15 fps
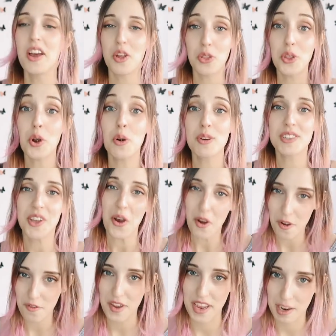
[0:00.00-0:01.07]
Those
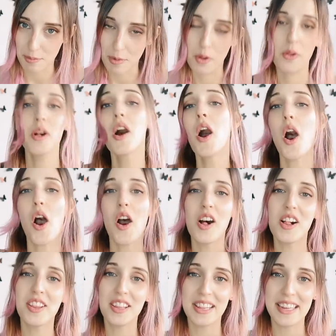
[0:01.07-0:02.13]
are available.
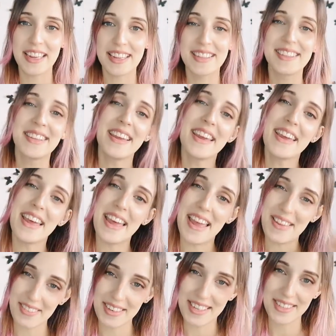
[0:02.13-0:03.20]
All the links
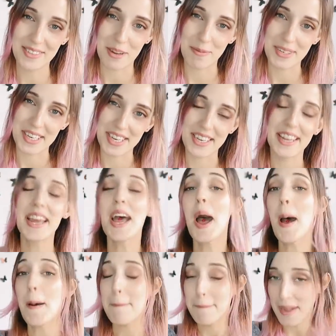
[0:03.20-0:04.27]
in the description
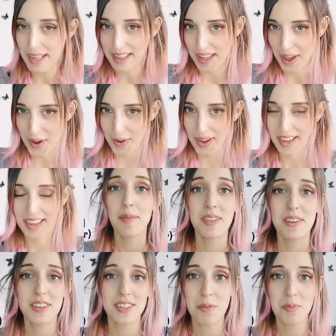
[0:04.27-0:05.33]
below. I mean,
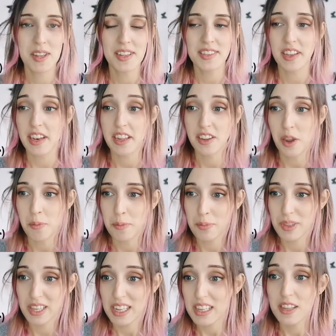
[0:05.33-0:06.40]
there are some things that I
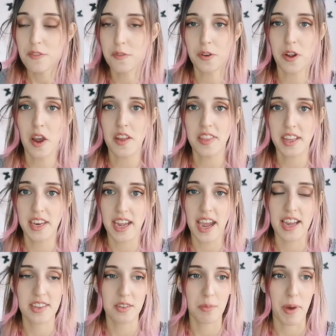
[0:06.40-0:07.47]
completely forgot that I
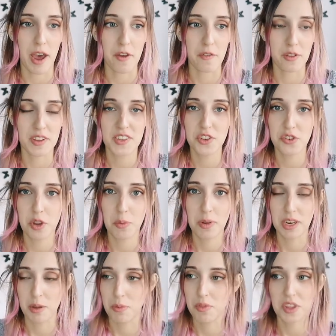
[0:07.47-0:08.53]
had to buy for this trip
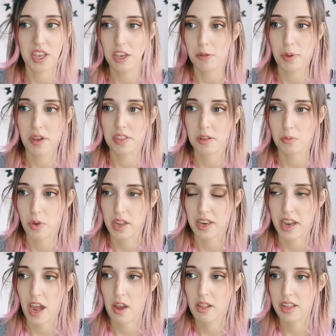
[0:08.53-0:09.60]
and I'm thinking about them right
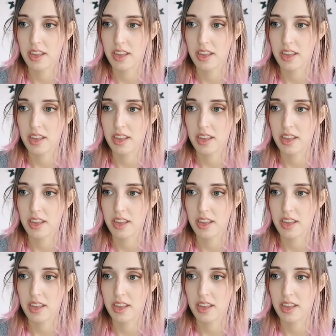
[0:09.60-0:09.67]
now.